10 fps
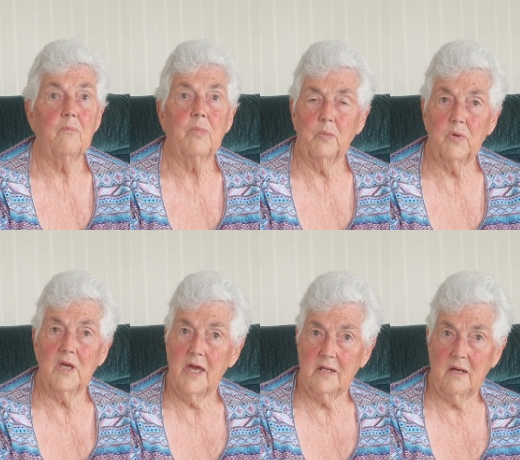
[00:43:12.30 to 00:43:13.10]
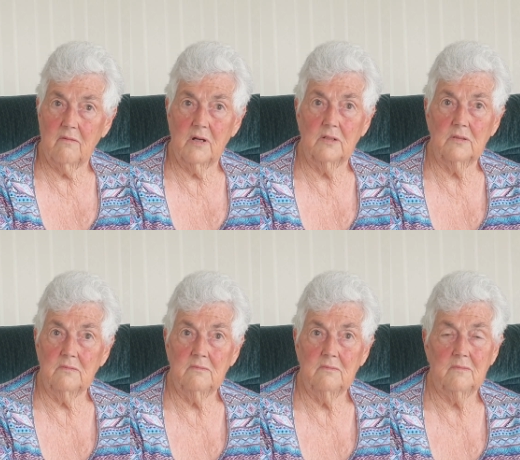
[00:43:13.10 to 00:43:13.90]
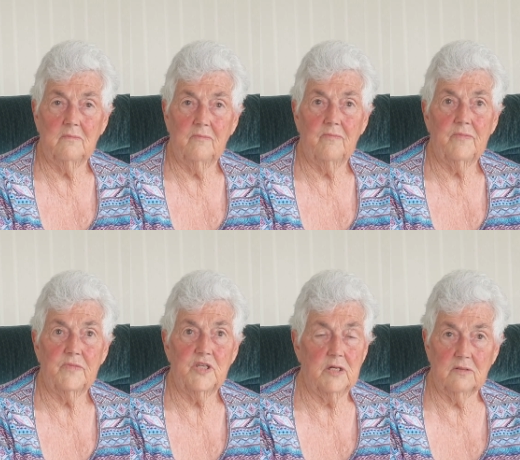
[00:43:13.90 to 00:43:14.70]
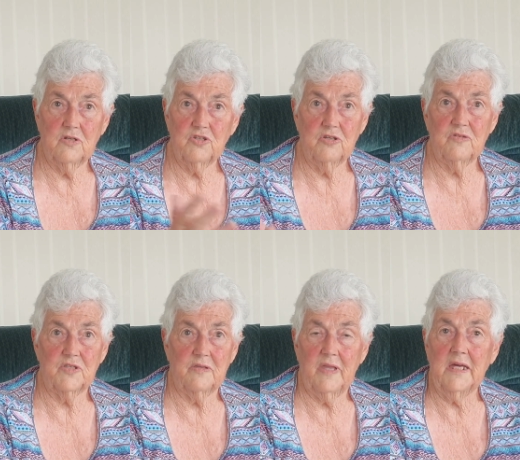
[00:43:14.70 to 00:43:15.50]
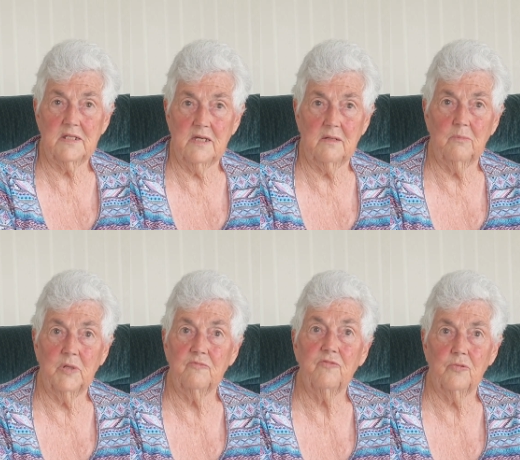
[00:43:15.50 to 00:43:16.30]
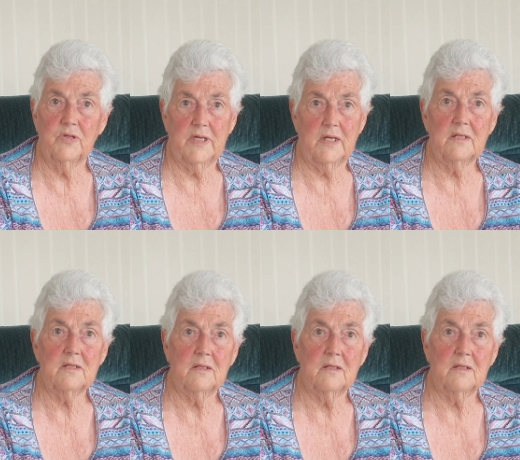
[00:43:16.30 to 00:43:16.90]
But we had our own technicians and that here before that.